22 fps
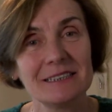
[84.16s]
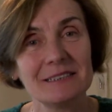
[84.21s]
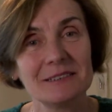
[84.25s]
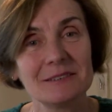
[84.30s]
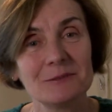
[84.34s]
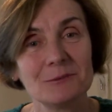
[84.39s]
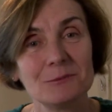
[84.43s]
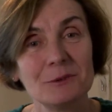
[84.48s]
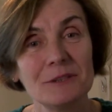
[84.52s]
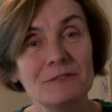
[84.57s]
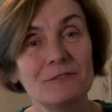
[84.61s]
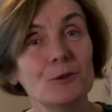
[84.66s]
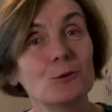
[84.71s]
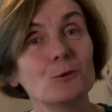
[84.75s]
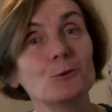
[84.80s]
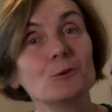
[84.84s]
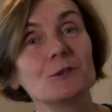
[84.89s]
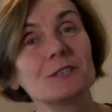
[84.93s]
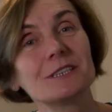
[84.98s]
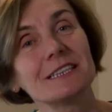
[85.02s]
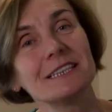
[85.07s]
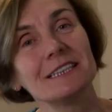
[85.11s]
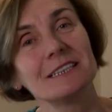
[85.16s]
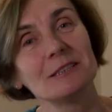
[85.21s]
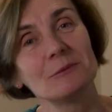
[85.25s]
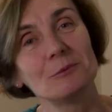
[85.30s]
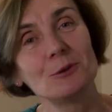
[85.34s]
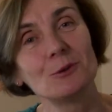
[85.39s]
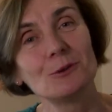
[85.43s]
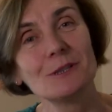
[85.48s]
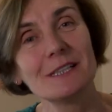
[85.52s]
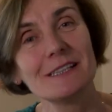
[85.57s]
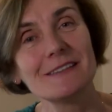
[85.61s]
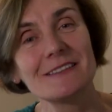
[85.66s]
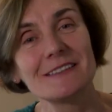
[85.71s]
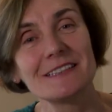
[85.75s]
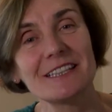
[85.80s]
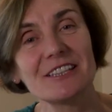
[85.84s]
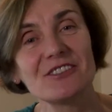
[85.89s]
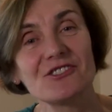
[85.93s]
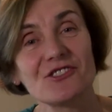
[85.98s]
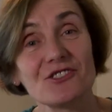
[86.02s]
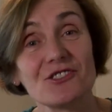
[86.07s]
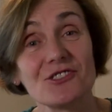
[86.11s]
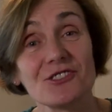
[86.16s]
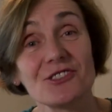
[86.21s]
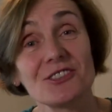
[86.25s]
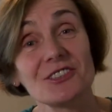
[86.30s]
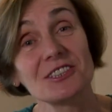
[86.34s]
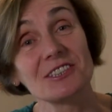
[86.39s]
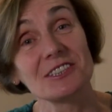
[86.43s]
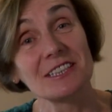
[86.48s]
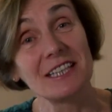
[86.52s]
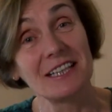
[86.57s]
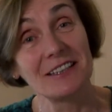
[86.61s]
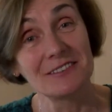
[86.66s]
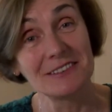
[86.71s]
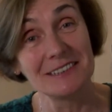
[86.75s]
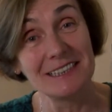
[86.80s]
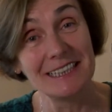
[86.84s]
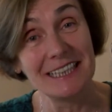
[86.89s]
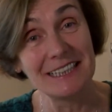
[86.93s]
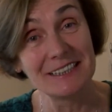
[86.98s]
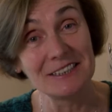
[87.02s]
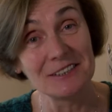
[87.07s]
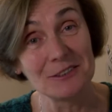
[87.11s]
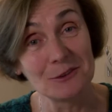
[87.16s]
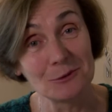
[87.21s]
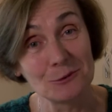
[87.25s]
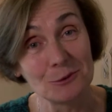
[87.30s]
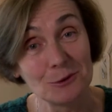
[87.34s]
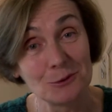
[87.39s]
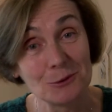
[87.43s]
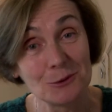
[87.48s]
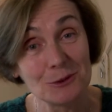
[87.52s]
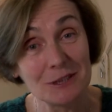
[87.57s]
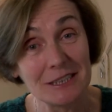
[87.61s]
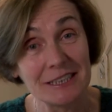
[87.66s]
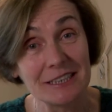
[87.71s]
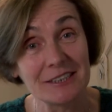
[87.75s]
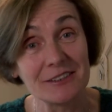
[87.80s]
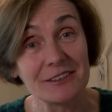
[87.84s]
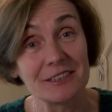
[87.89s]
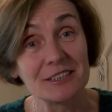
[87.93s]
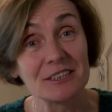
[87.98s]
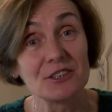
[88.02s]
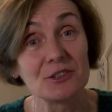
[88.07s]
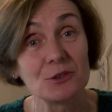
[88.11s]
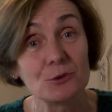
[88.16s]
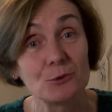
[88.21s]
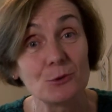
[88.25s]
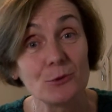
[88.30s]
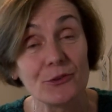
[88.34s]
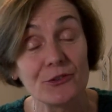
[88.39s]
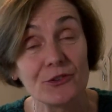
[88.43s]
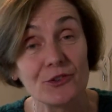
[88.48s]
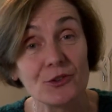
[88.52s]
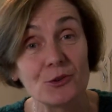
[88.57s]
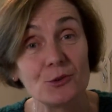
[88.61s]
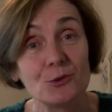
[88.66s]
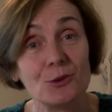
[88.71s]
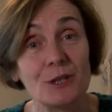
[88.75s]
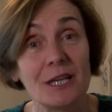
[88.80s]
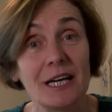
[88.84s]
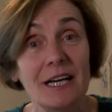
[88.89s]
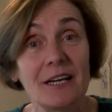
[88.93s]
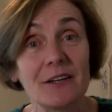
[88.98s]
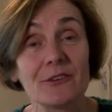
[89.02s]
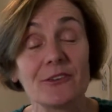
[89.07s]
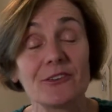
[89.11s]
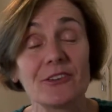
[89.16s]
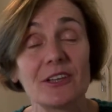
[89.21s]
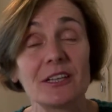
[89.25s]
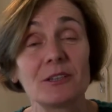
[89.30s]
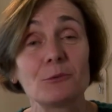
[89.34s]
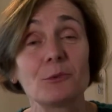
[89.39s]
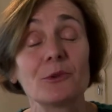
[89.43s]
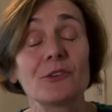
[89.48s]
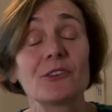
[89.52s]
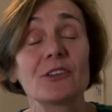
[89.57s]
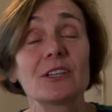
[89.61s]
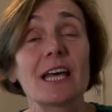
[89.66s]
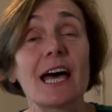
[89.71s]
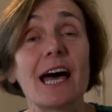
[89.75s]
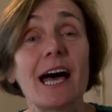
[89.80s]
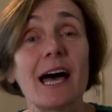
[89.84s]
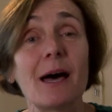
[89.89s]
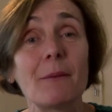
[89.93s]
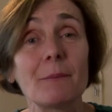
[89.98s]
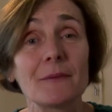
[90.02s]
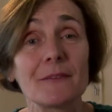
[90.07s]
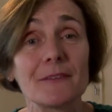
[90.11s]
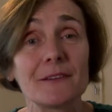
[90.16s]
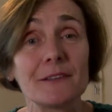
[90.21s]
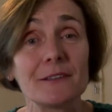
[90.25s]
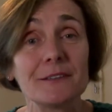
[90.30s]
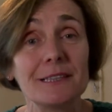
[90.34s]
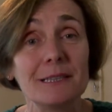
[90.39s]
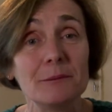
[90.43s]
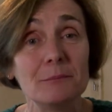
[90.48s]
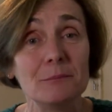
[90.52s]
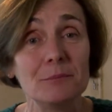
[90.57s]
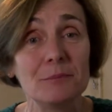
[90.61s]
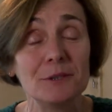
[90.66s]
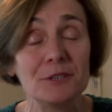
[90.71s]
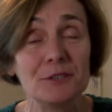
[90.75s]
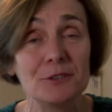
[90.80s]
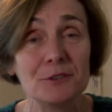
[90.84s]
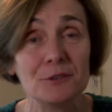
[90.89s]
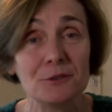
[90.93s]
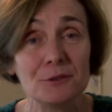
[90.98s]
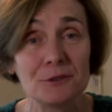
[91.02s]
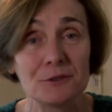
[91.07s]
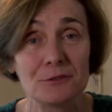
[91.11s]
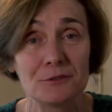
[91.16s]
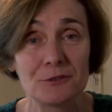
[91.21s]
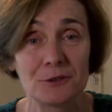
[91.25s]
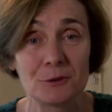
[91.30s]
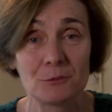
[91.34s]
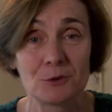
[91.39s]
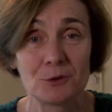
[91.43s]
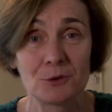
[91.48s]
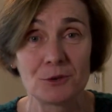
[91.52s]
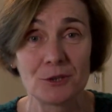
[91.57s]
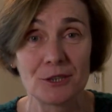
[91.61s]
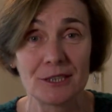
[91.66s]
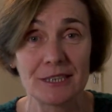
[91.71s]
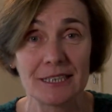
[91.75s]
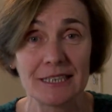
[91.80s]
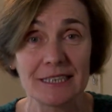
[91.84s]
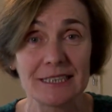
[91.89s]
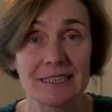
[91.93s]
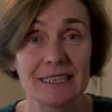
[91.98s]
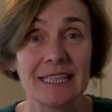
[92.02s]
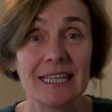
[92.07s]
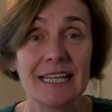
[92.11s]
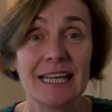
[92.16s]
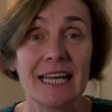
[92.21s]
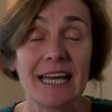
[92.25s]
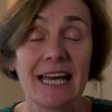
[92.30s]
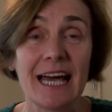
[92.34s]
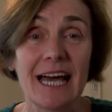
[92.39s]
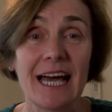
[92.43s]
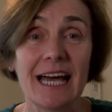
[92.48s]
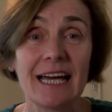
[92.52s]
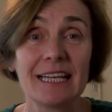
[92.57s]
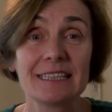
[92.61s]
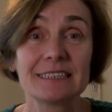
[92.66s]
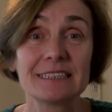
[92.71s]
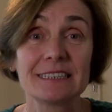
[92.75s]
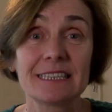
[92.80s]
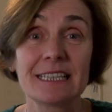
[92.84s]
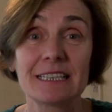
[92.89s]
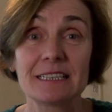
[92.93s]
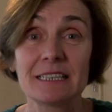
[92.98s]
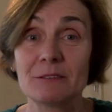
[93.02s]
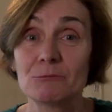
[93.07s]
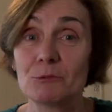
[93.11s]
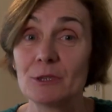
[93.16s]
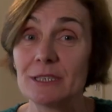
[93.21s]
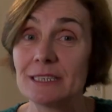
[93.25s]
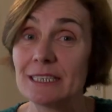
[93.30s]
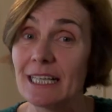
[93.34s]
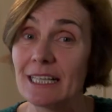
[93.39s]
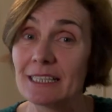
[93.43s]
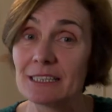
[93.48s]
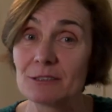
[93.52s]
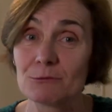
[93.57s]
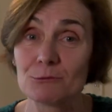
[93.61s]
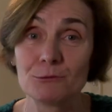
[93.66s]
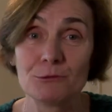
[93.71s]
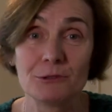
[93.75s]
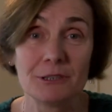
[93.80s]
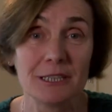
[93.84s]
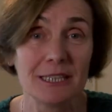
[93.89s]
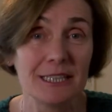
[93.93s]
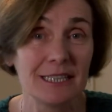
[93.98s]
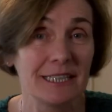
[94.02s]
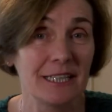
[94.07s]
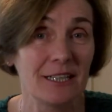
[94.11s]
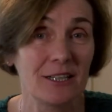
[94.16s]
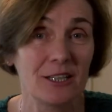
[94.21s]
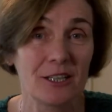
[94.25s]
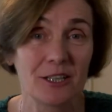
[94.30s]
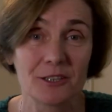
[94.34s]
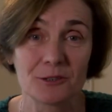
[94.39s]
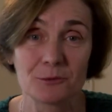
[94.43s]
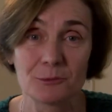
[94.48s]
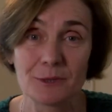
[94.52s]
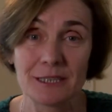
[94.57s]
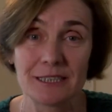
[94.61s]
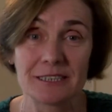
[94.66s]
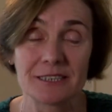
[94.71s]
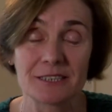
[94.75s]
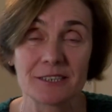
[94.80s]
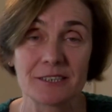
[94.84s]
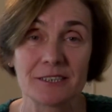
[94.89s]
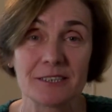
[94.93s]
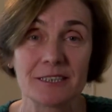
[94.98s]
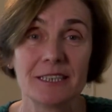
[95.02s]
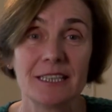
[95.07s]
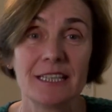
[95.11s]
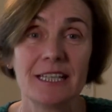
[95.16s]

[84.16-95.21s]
we vote in a polling station just down the end of the road here in an old schoolhouse, and it was an absolutely beautiful morning, and we'd had a really hard winter,